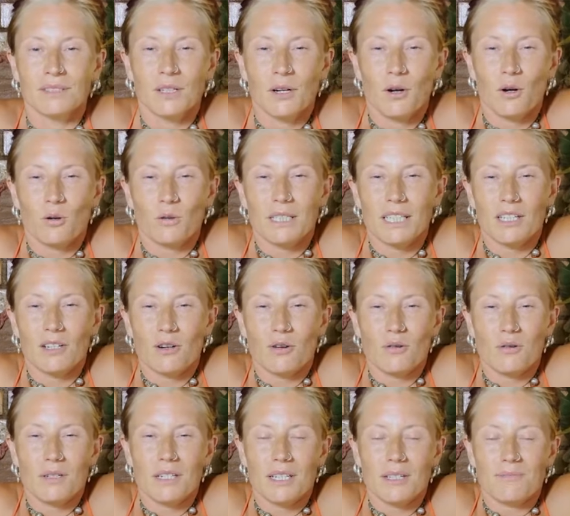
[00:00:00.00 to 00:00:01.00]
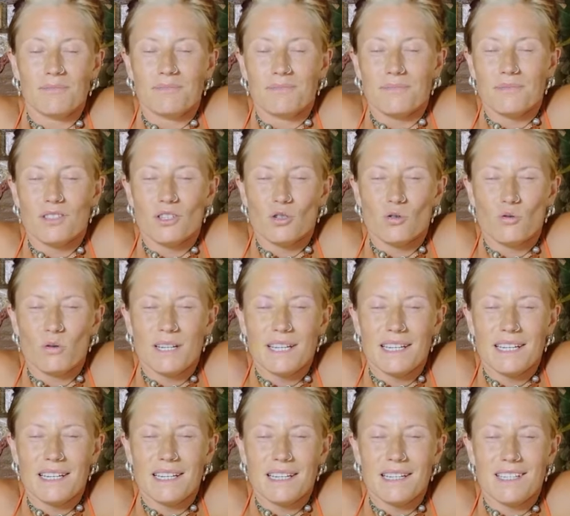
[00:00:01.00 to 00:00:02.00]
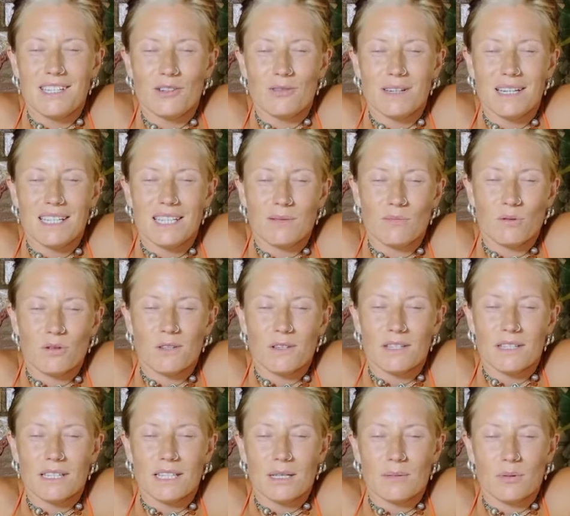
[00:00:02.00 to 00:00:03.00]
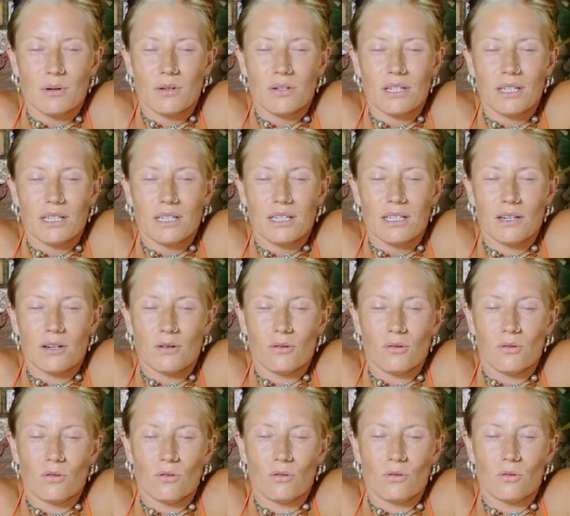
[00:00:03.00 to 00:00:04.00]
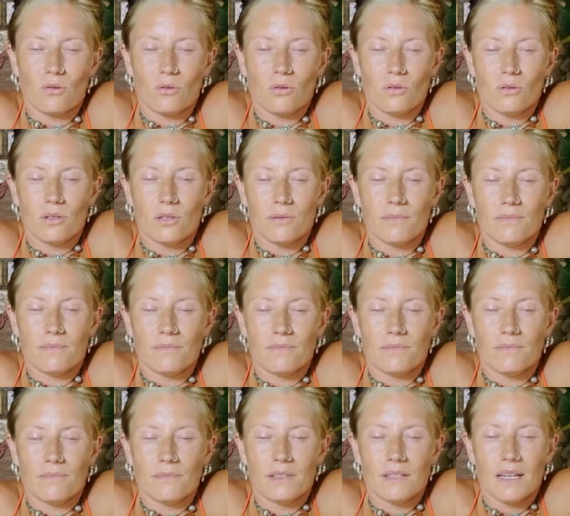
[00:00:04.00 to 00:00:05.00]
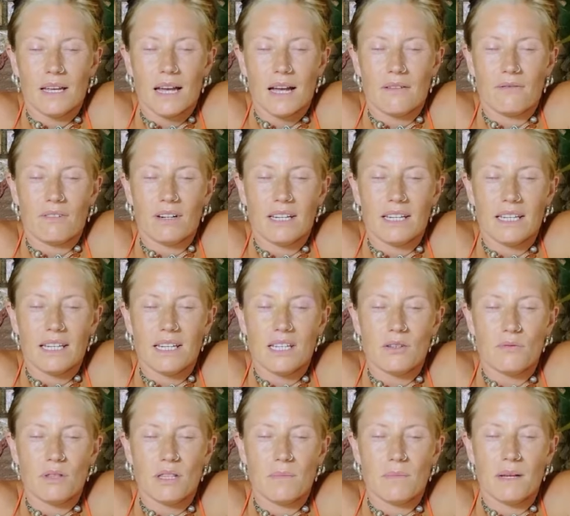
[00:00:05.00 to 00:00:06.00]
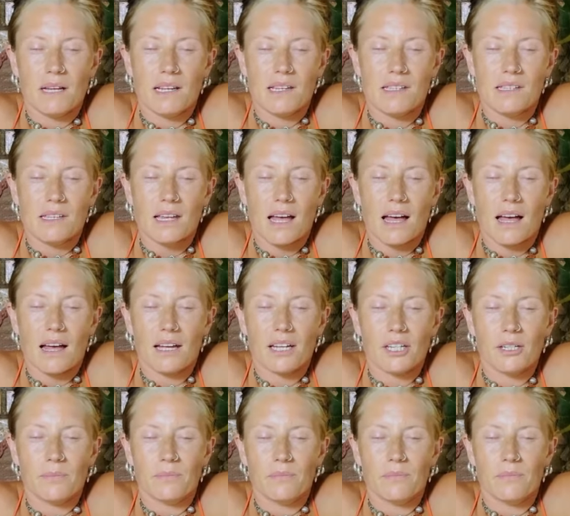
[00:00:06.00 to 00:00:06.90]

Hold it, squeeze the muscles in the body, hold. And release with a big sigh.